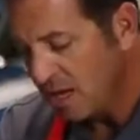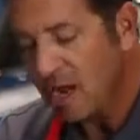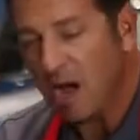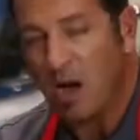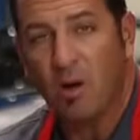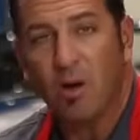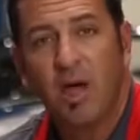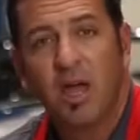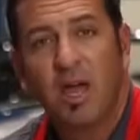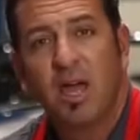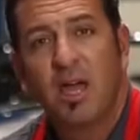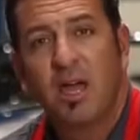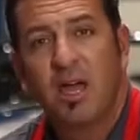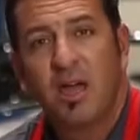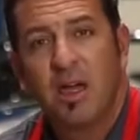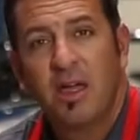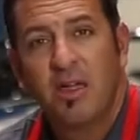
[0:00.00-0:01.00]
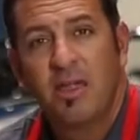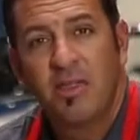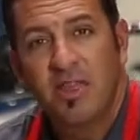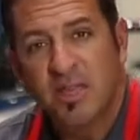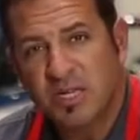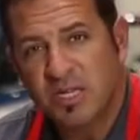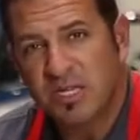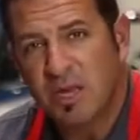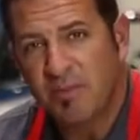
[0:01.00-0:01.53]
Now,
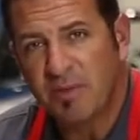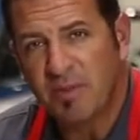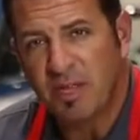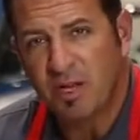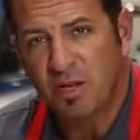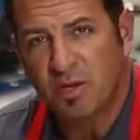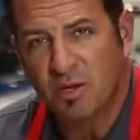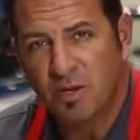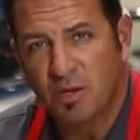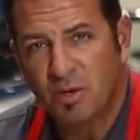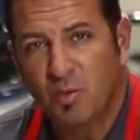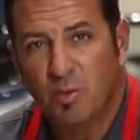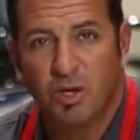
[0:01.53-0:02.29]
This is something that you do